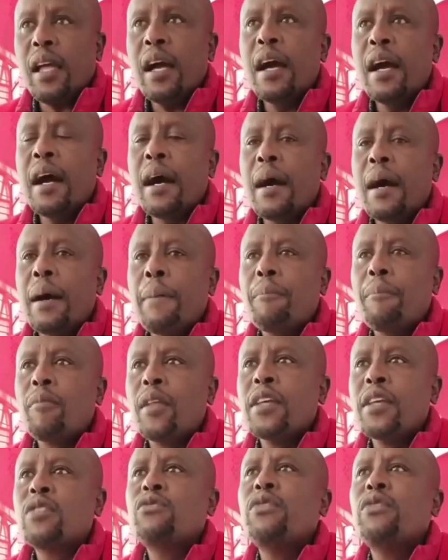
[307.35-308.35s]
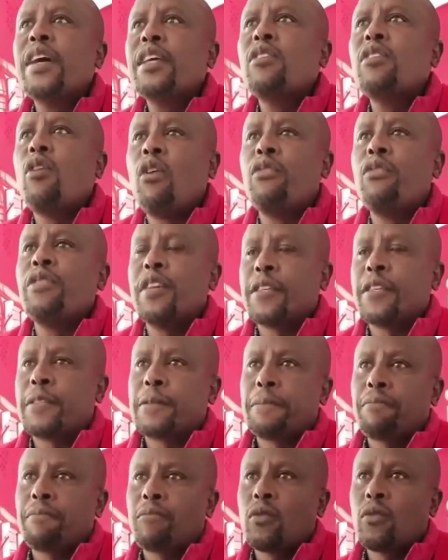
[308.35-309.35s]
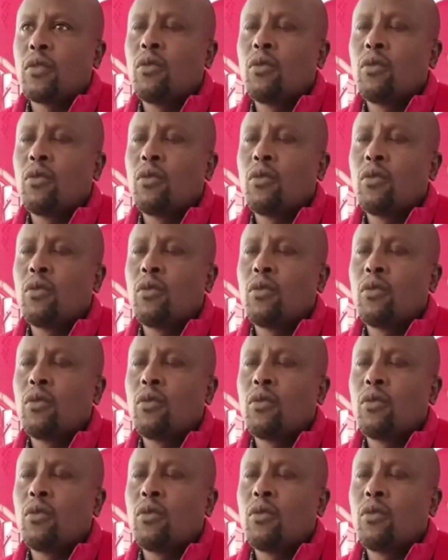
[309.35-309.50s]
obvious,